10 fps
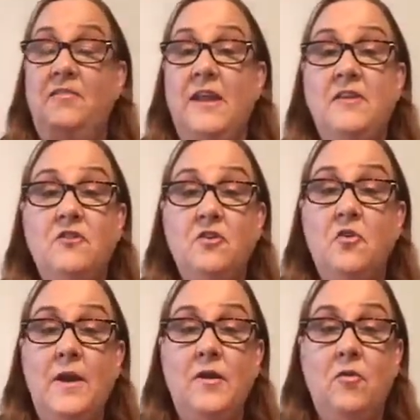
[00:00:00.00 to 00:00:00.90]
Things are
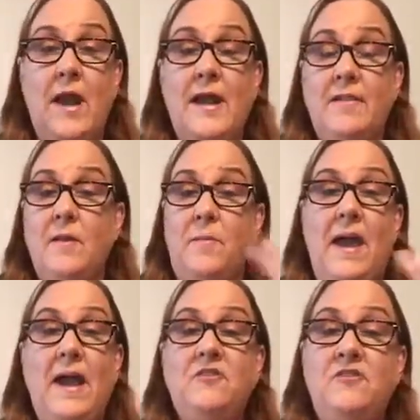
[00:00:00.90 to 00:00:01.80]
going great. The
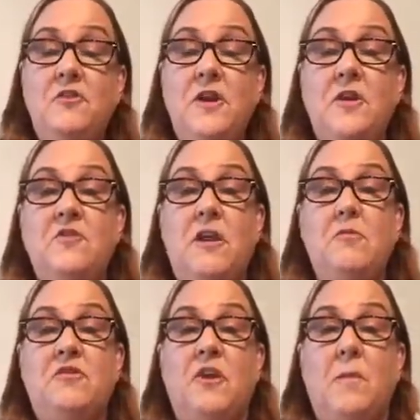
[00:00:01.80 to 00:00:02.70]
past 2 years, I
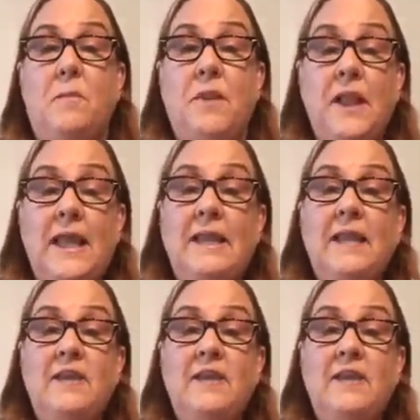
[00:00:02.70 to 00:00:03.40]
was completely